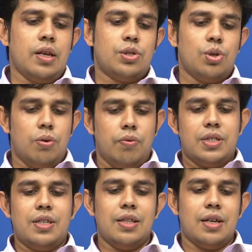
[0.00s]
So, we
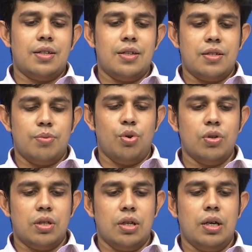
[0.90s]
see that this
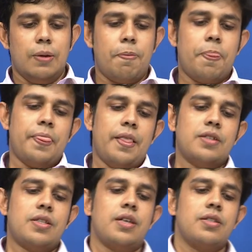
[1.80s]
both
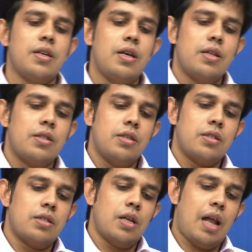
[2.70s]
these things,
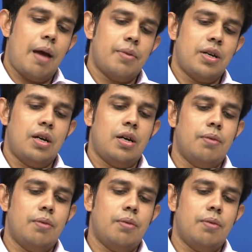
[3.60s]
this lambda